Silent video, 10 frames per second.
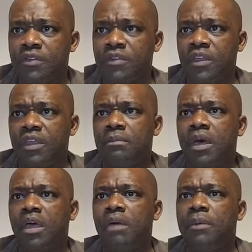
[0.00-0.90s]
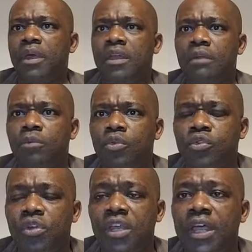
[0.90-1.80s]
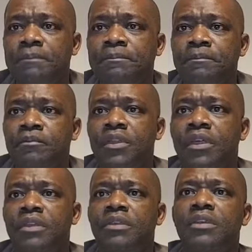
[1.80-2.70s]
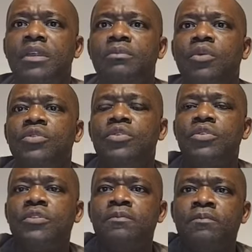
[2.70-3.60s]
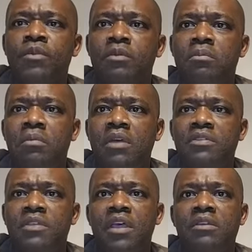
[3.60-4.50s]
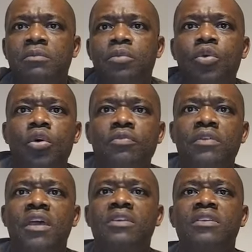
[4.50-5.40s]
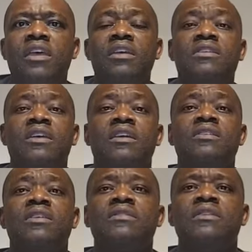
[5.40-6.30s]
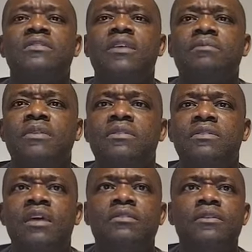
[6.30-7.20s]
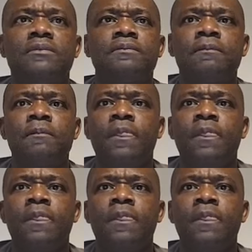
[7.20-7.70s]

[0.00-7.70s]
Zegibaka Pairebozodiya, in the name of Jesus, Masa, the book of Ecclesiastes chapter 7,